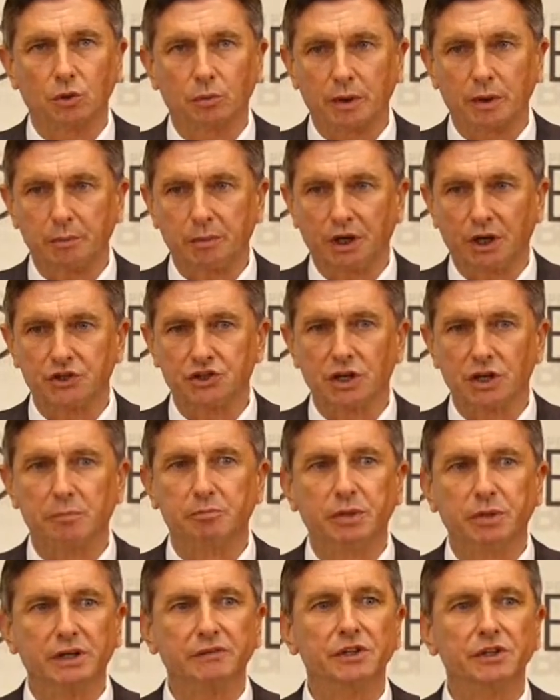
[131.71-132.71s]
We said
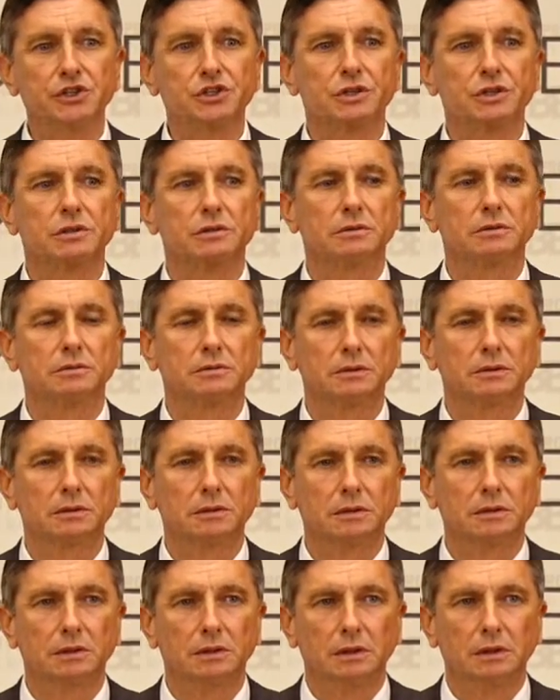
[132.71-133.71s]
that he would be welcome,
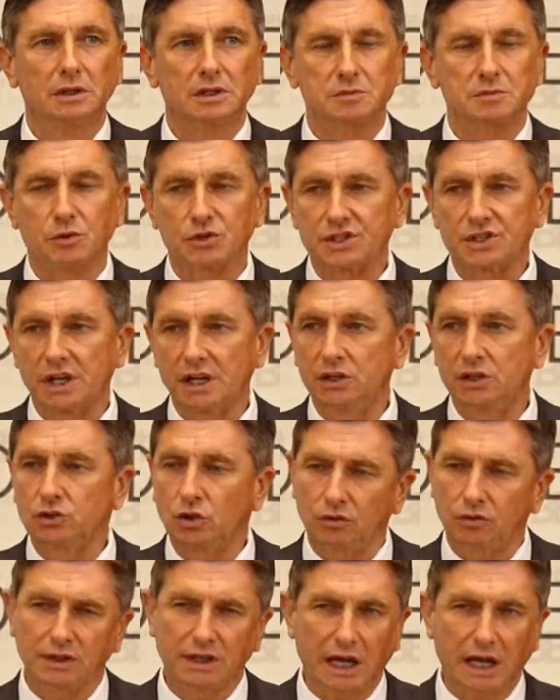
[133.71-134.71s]
but then he
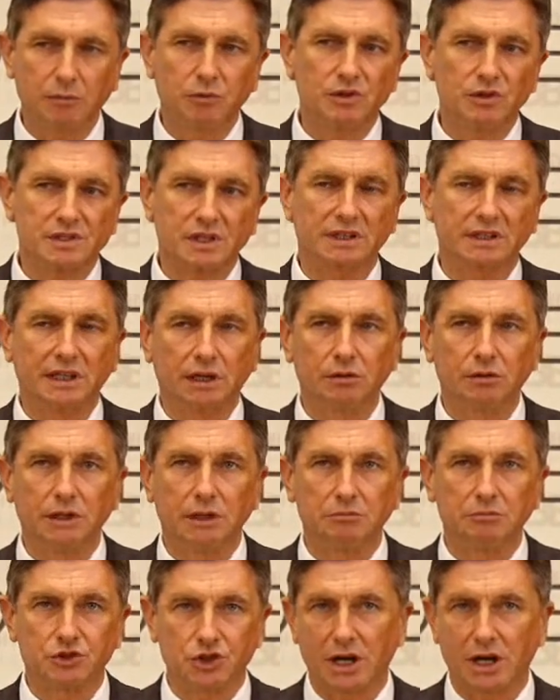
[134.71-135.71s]
was impeded
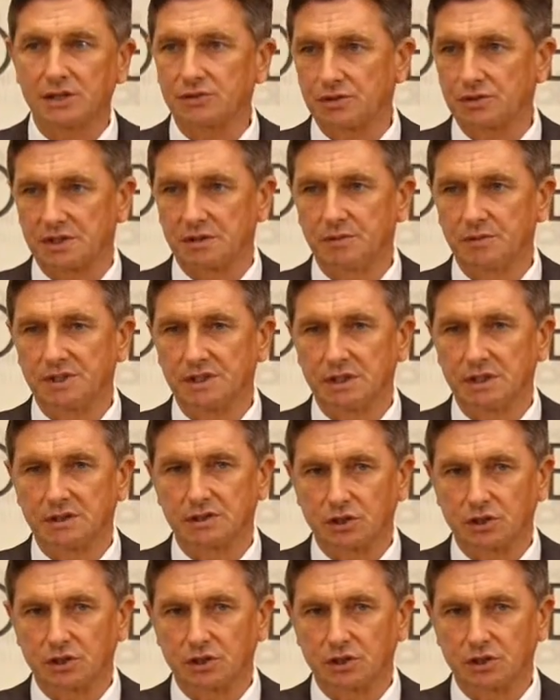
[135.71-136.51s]
by other,